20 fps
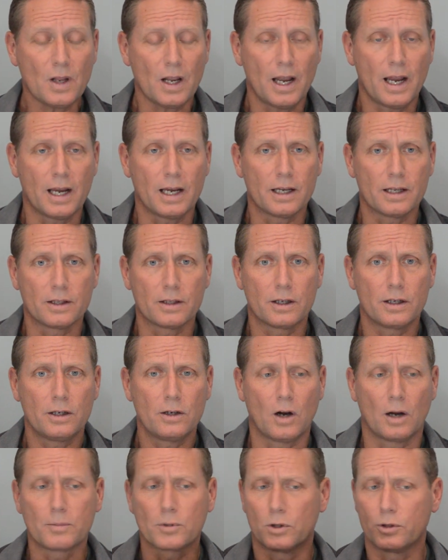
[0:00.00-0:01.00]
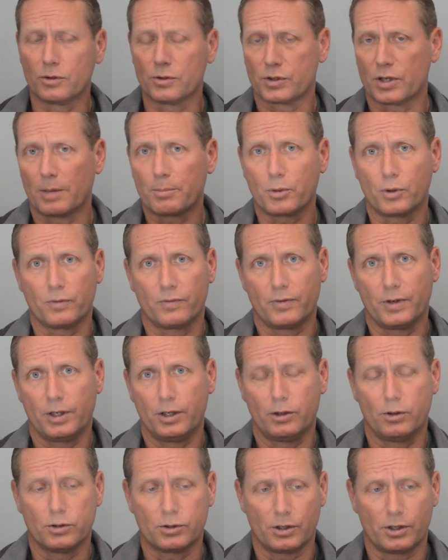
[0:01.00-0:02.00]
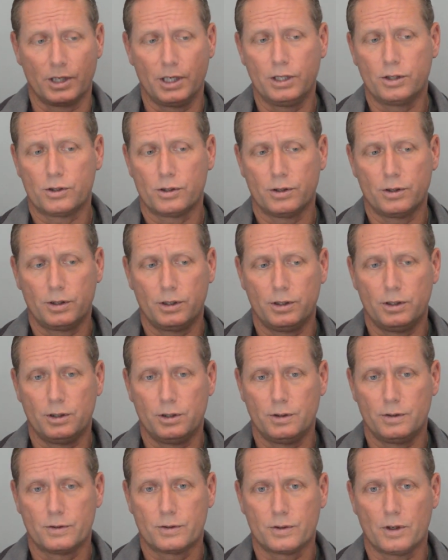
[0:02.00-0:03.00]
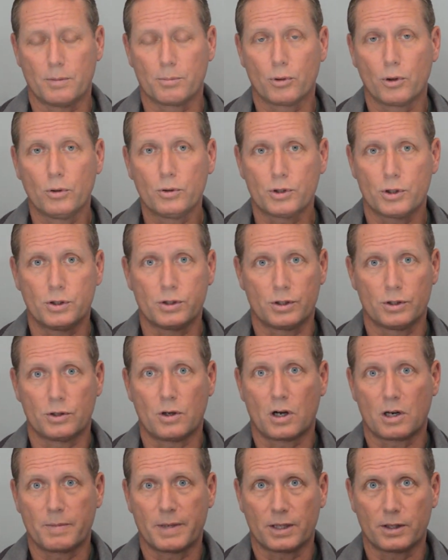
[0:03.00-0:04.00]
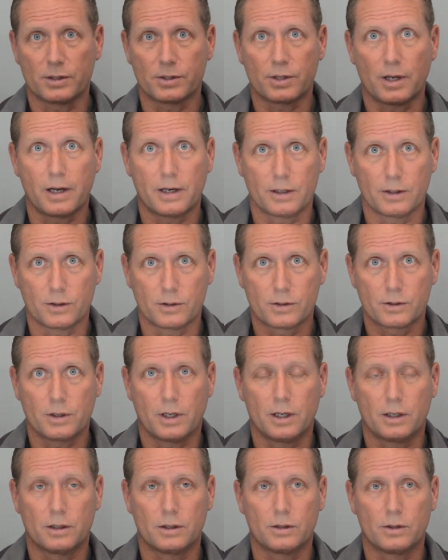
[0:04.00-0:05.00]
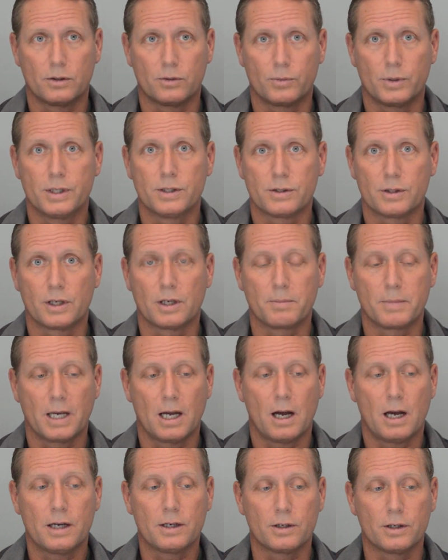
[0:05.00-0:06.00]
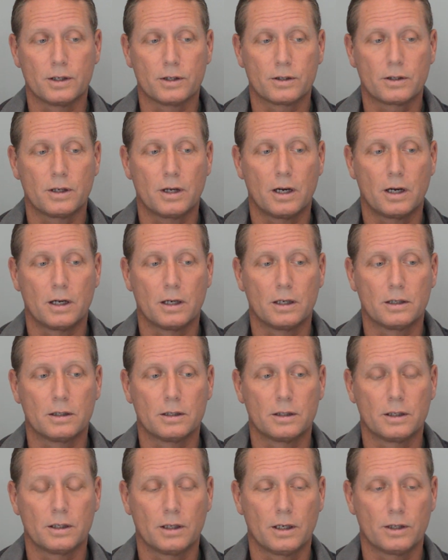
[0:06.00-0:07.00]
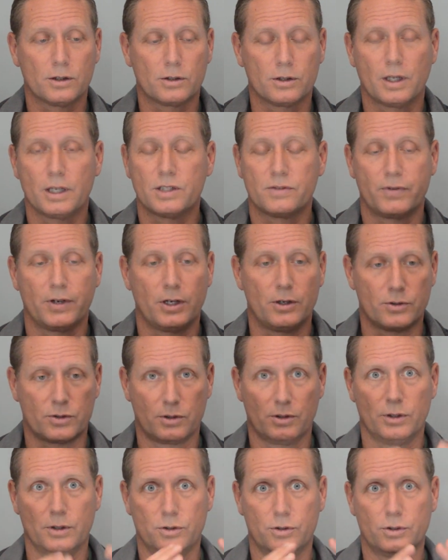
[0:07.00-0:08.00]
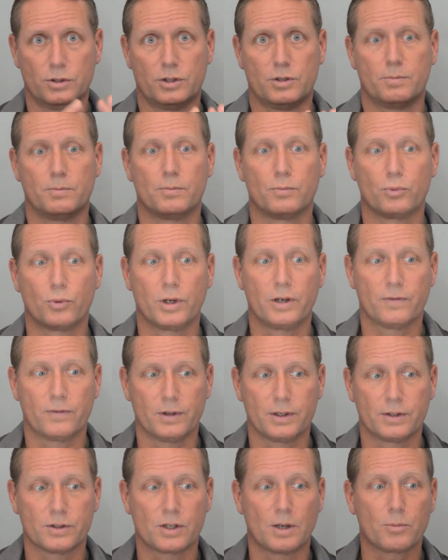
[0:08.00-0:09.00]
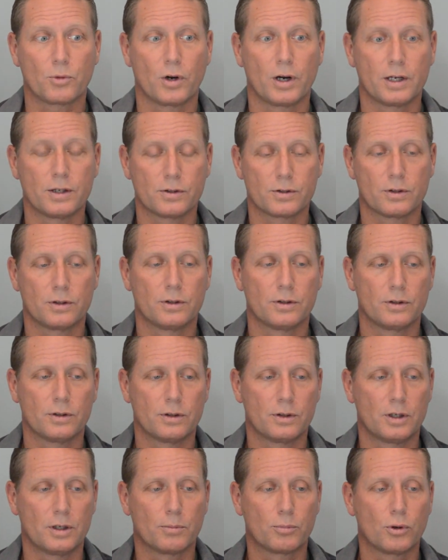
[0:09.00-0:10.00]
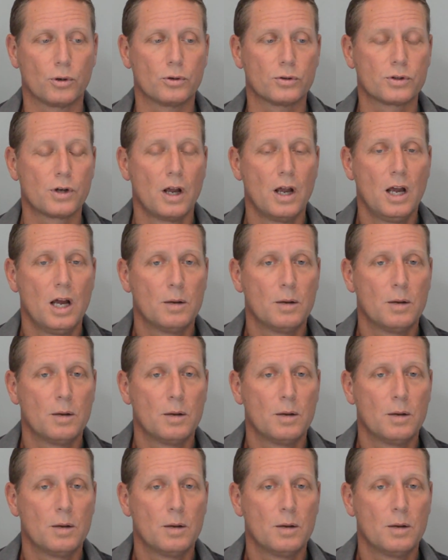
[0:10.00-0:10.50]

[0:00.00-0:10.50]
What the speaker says: And I'm going to do separate videos on each of these approaches and talk about the science and the reasoning behind it. And today's video is going to just briefly summarize the approach.